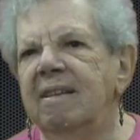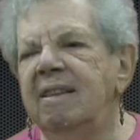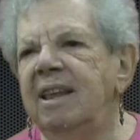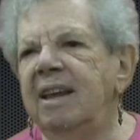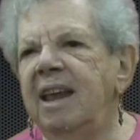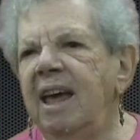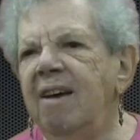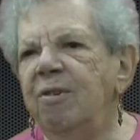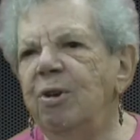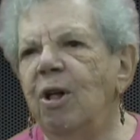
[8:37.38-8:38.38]
they'd have
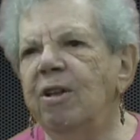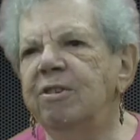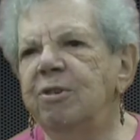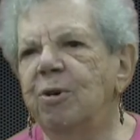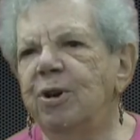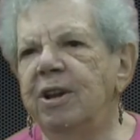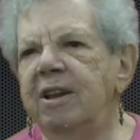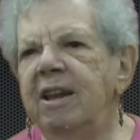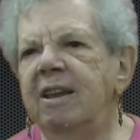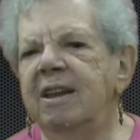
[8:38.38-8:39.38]
it all sorted
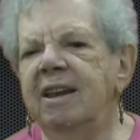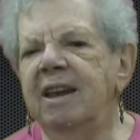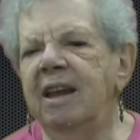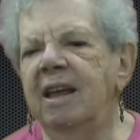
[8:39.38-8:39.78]
and